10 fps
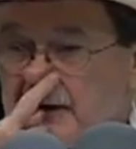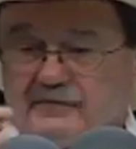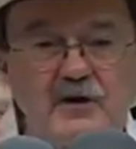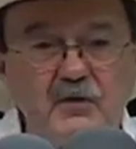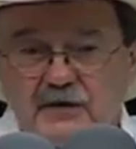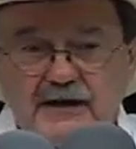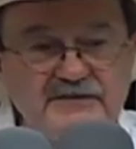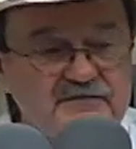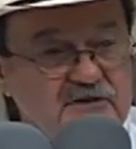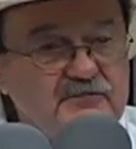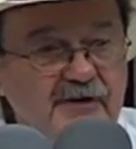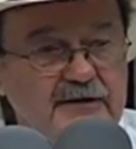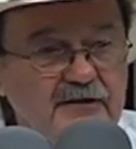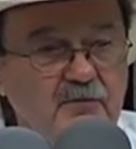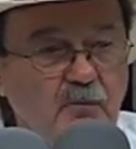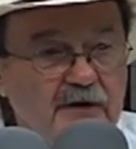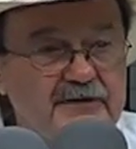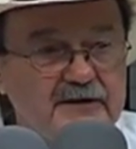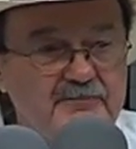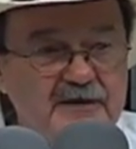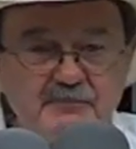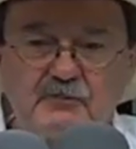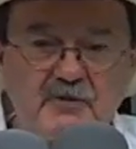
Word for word: of all kinds of just regular workaday people,